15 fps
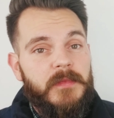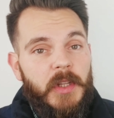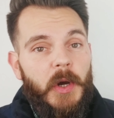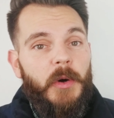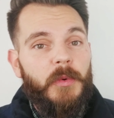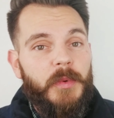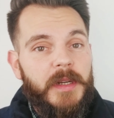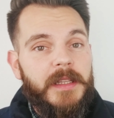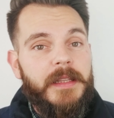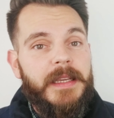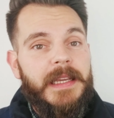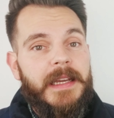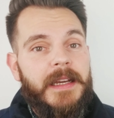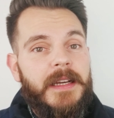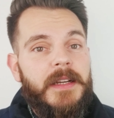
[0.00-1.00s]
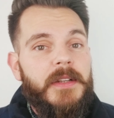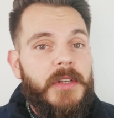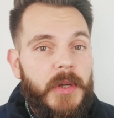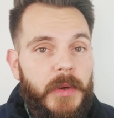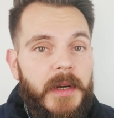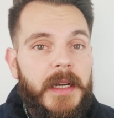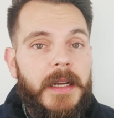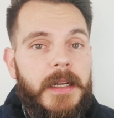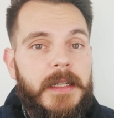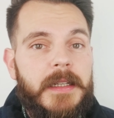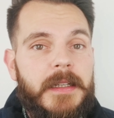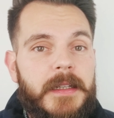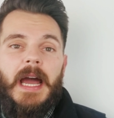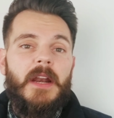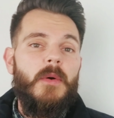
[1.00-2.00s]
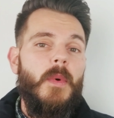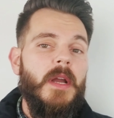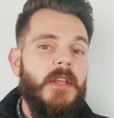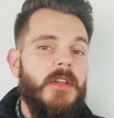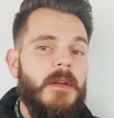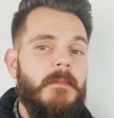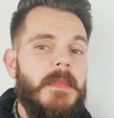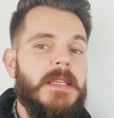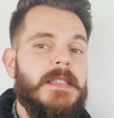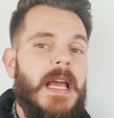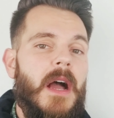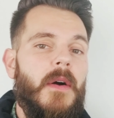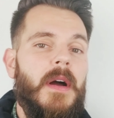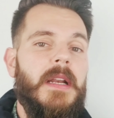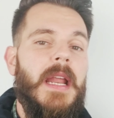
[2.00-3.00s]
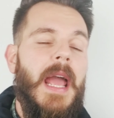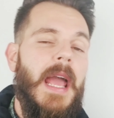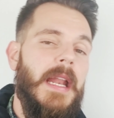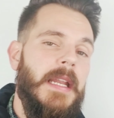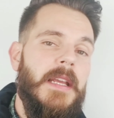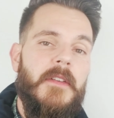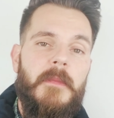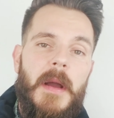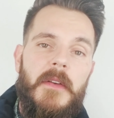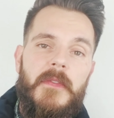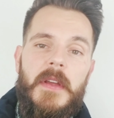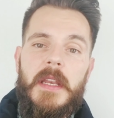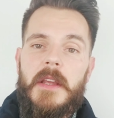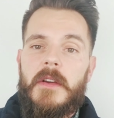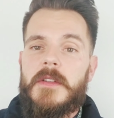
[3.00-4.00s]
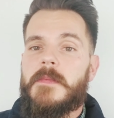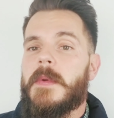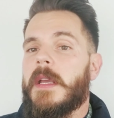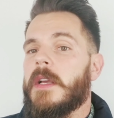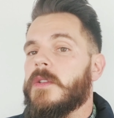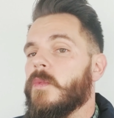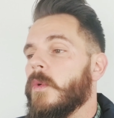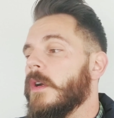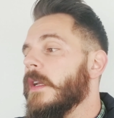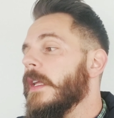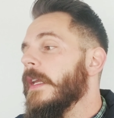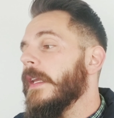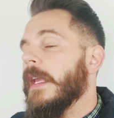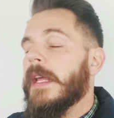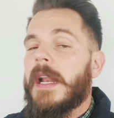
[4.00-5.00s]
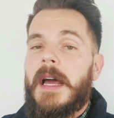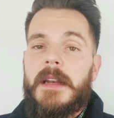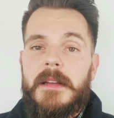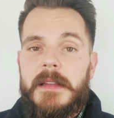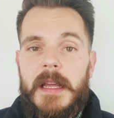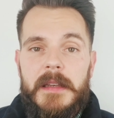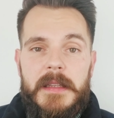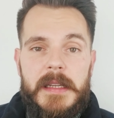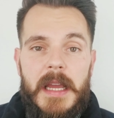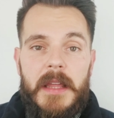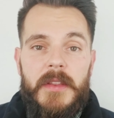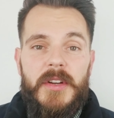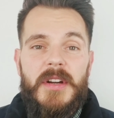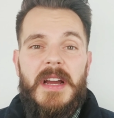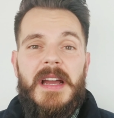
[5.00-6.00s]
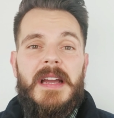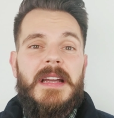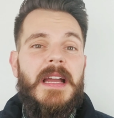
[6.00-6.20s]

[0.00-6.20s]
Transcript: No, really, do it. I don't want you to miss out on any of my videos because we're gonna get out of debt together